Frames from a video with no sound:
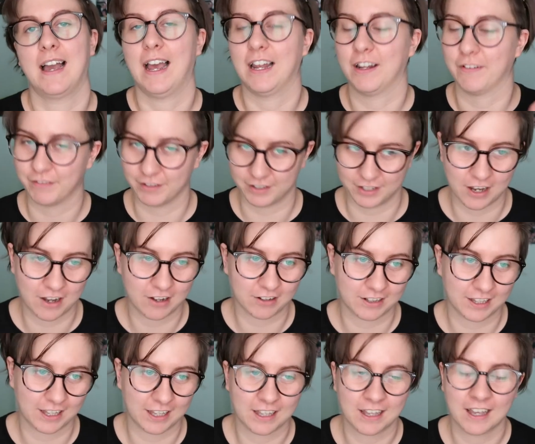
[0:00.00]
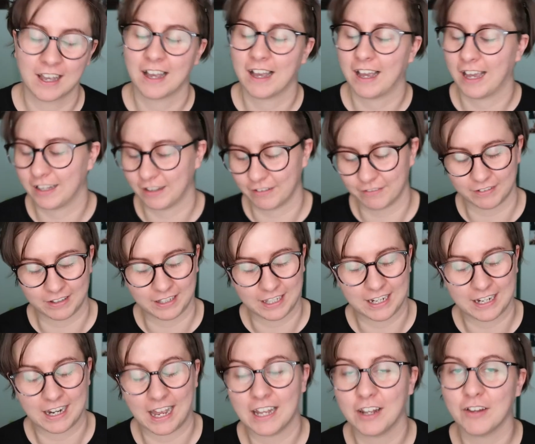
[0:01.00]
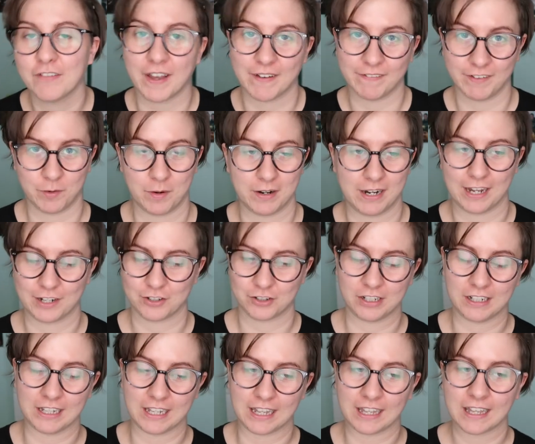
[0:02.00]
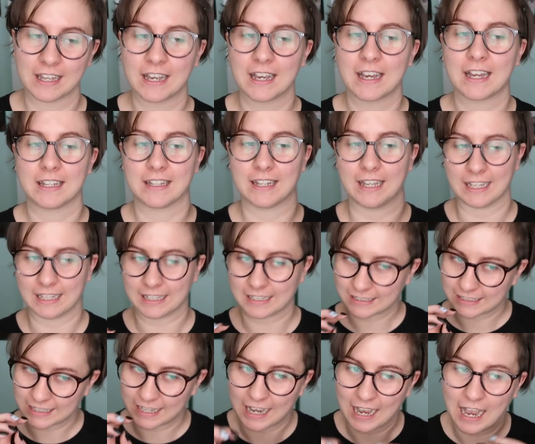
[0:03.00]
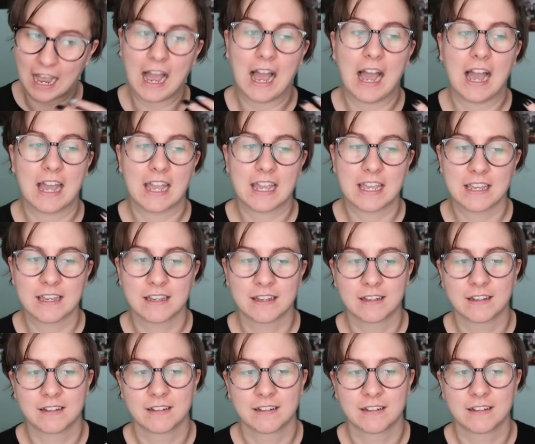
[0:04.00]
I love the Dark Thing, I love Alina, I love everyone actually. Like, I